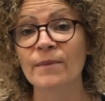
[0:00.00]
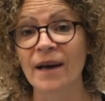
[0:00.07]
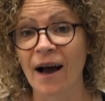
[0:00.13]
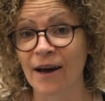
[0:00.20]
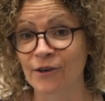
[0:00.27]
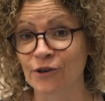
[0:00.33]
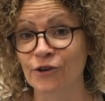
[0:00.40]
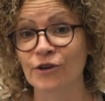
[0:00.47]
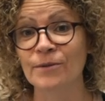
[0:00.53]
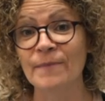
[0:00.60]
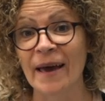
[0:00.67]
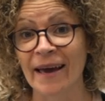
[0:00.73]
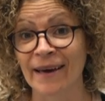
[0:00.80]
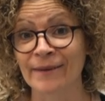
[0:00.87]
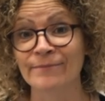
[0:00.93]
behind a good
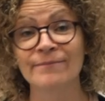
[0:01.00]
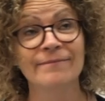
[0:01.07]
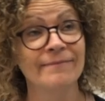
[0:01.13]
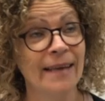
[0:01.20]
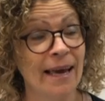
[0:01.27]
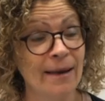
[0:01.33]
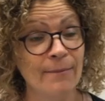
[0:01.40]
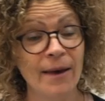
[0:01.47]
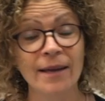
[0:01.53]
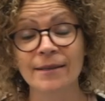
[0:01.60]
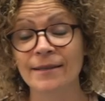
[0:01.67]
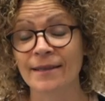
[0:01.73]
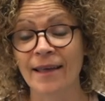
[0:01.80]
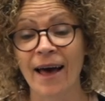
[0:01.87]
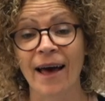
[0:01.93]
man. Amen
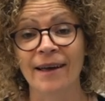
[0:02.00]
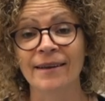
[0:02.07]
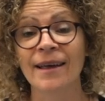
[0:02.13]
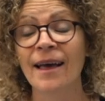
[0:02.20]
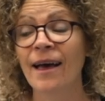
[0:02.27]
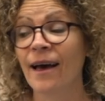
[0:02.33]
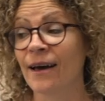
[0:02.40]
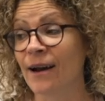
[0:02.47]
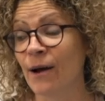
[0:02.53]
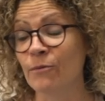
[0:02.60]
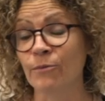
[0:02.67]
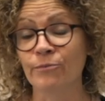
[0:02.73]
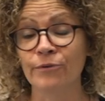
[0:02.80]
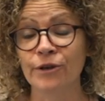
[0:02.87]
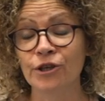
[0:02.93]
to that. And I will
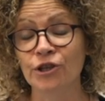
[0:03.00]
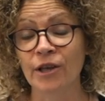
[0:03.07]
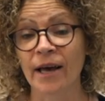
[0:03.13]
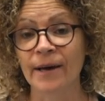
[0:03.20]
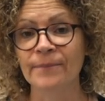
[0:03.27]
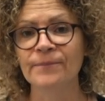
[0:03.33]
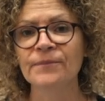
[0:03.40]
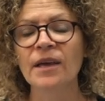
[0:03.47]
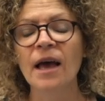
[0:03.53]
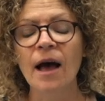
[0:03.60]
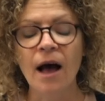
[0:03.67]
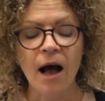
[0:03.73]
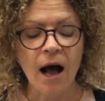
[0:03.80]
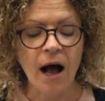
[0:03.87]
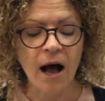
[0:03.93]
preach that.
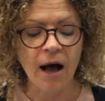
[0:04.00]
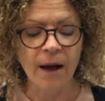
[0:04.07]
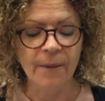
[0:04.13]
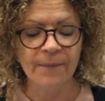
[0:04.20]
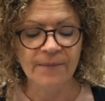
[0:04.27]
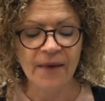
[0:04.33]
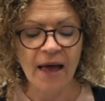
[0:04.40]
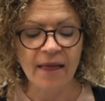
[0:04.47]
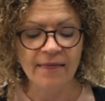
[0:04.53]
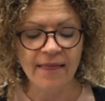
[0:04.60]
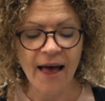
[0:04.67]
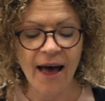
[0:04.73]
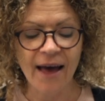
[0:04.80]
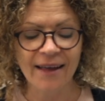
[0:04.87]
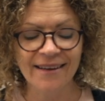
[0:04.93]
Um, and
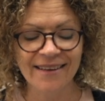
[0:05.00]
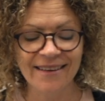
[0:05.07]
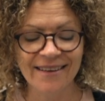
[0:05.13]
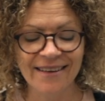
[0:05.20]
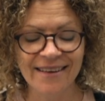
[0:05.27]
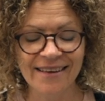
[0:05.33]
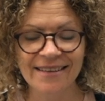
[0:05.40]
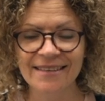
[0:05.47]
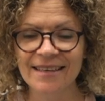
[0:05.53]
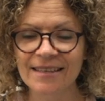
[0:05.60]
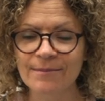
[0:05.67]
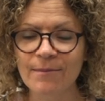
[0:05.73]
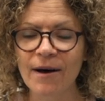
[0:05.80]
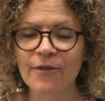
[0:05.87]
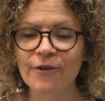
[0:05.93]
that is his
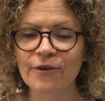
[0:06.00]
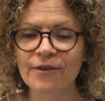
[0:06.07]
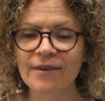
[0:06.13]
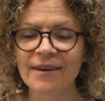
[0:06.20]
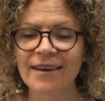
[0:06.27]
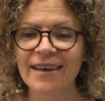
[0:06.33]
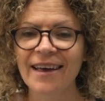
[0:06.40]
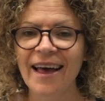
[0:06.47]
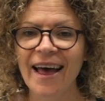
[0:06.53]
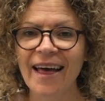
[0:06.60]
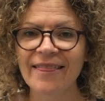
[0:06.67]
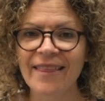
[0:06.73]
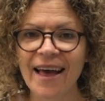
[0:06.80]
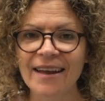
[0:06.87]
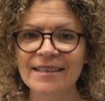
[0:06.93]
mother,
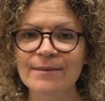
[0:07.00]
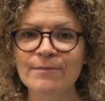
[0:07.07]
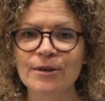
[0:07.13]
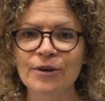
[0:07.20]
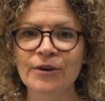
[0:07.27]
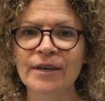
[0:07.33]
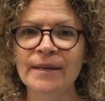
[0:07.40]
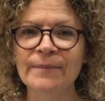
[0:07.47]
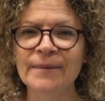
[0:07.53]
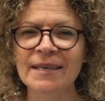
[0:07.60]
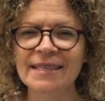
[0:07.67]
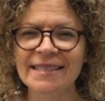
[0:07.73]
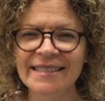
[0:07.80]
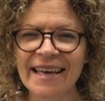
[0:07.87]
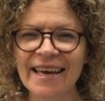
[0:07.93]
and that is Miriam. They
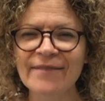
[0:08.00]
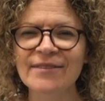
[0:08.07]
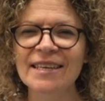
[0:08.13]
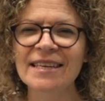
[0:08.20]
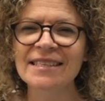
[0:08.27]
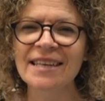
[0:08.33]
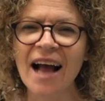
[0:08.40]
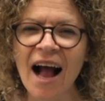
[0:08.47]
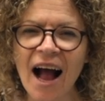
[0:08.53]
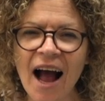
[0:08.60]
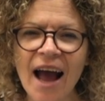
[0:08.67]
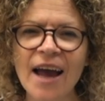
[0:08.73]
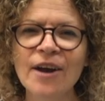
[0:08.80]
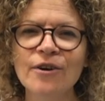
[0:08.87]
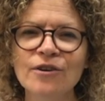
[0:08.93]
saved an
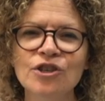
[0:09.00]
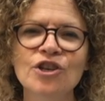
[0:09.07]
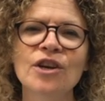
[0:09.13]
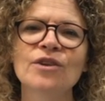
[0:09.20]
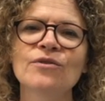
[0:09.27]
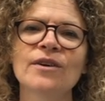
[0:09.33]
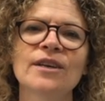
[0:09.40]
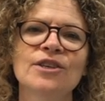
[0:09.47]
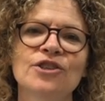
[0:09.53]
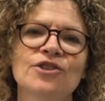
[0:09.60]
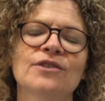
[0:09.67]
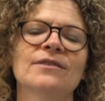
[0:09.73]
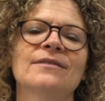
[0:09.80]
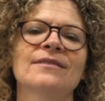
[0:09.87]
entire generation.